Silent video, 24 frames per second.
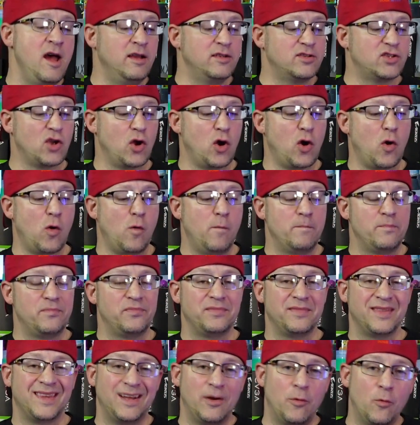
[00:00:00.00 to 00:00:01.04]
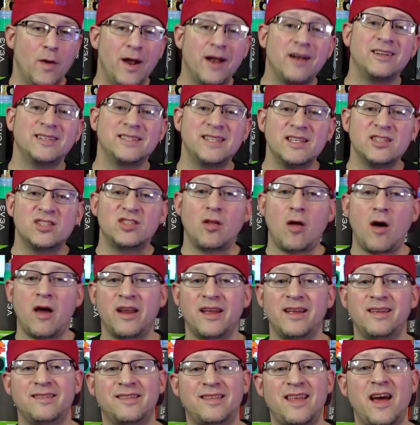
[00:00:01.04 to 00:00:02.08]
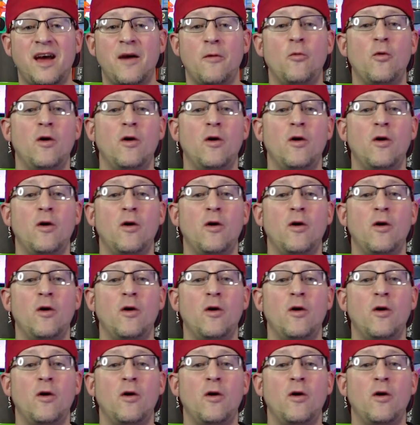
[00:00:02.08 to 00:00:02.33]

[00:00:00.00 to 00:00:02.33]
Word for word: So where does it slot against that?